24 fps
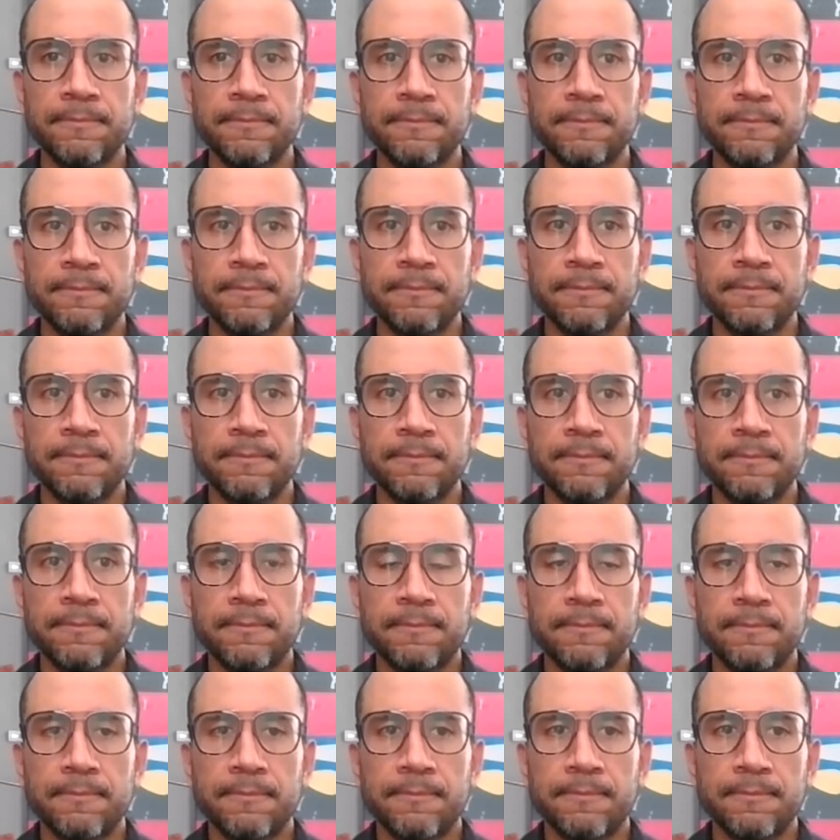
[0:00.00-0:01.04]

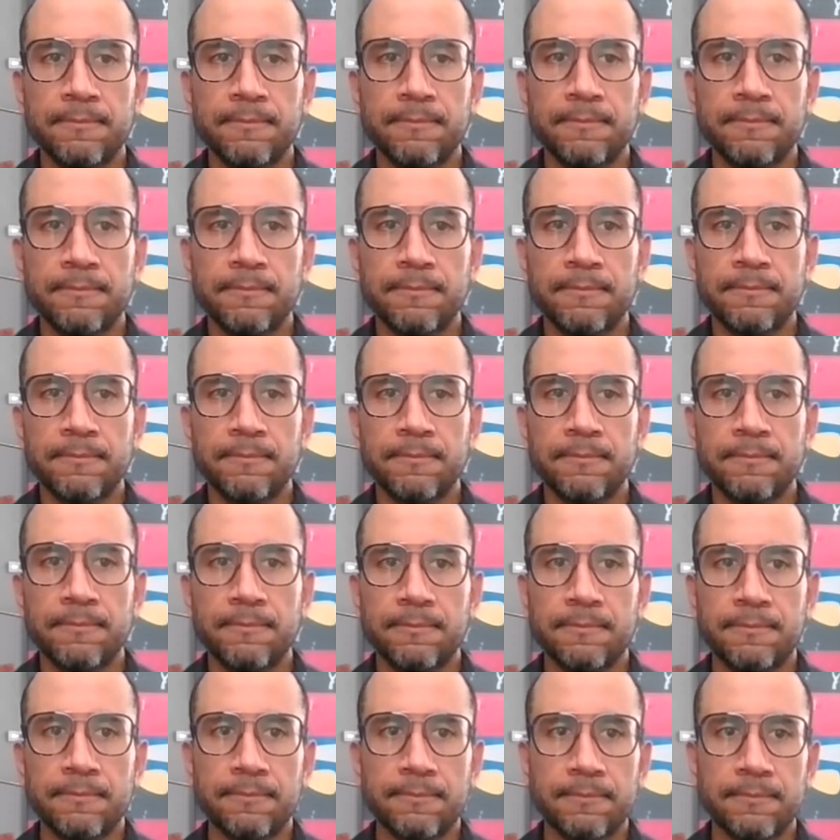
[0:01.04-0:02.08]

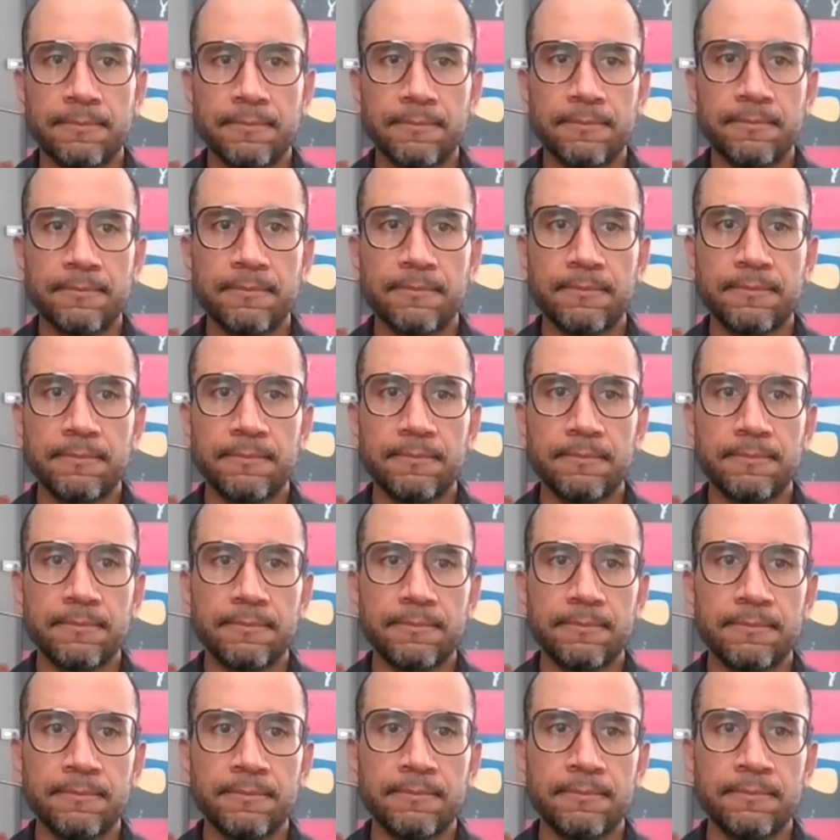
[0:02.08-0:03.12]

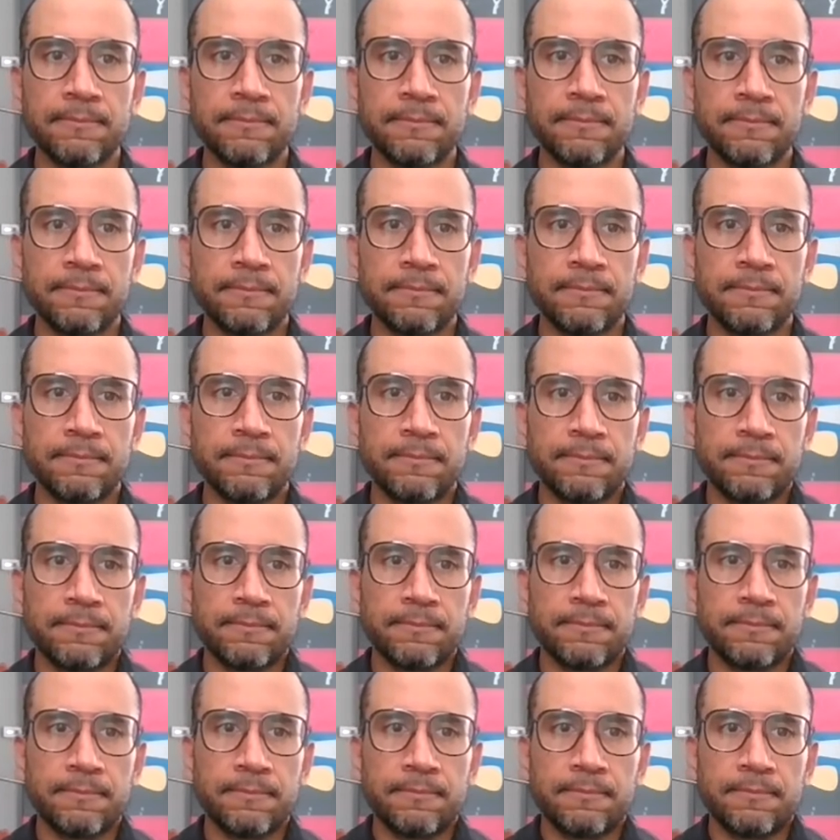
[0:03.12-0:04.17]

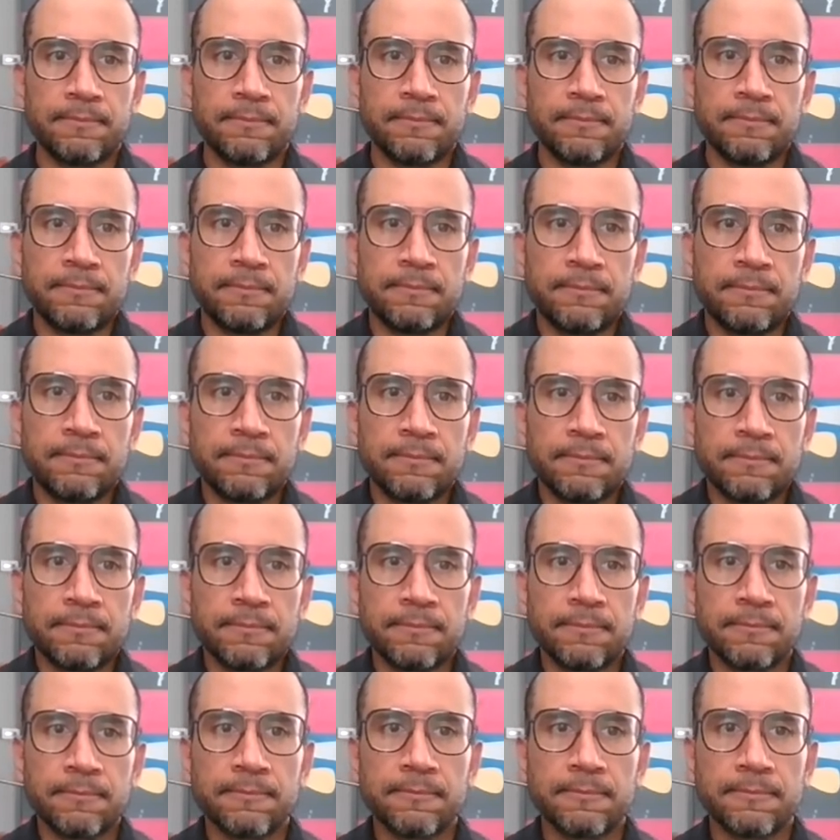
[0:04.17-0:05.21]

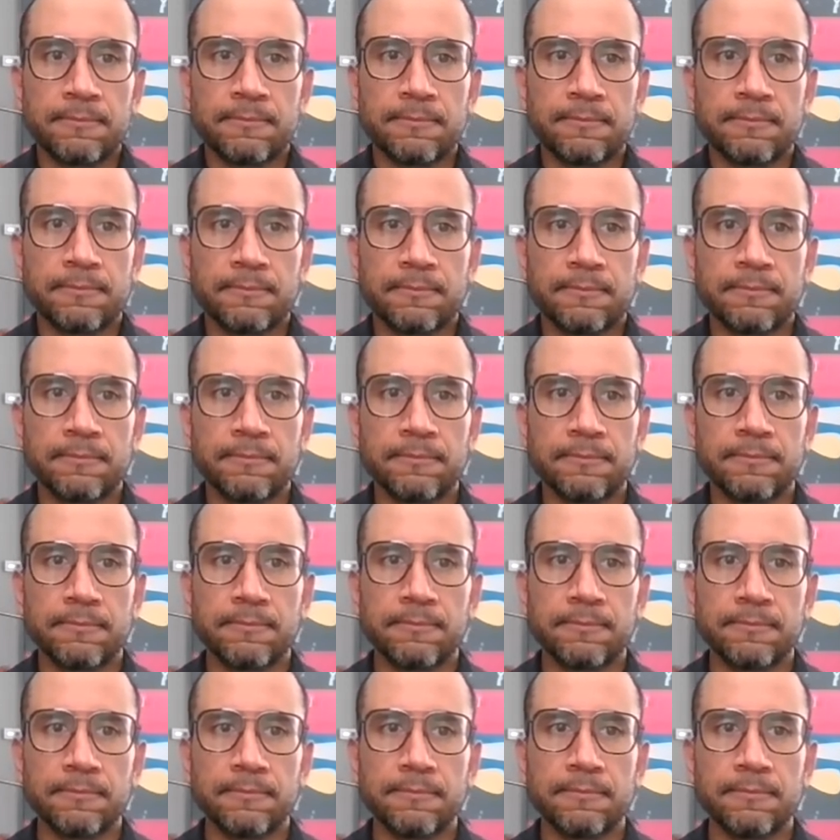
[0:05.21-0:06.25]

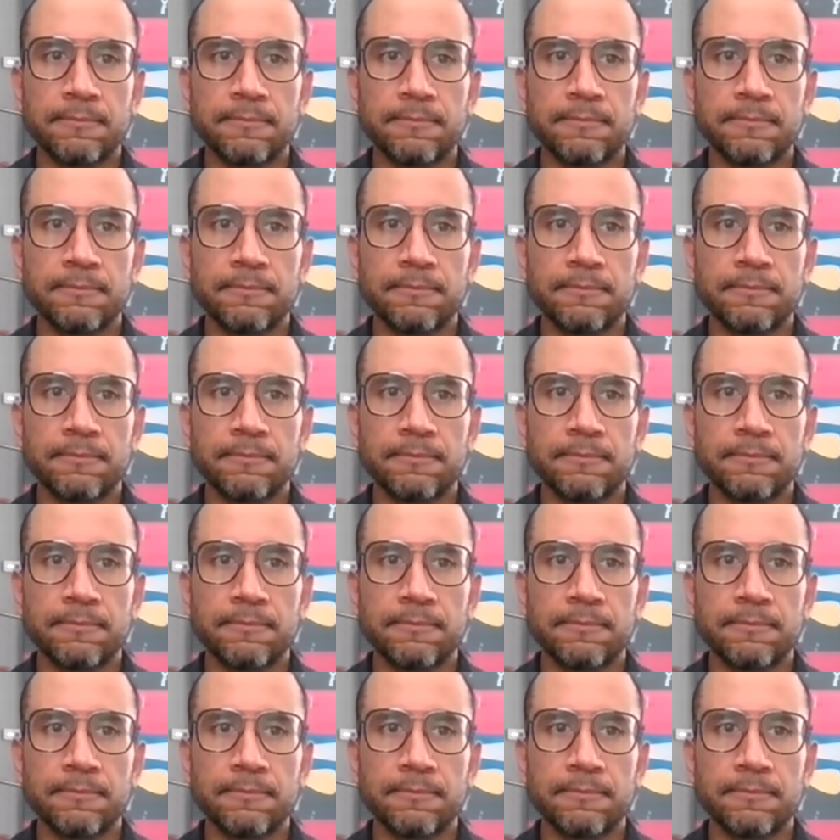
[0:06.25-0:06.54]
The person shown says nothing.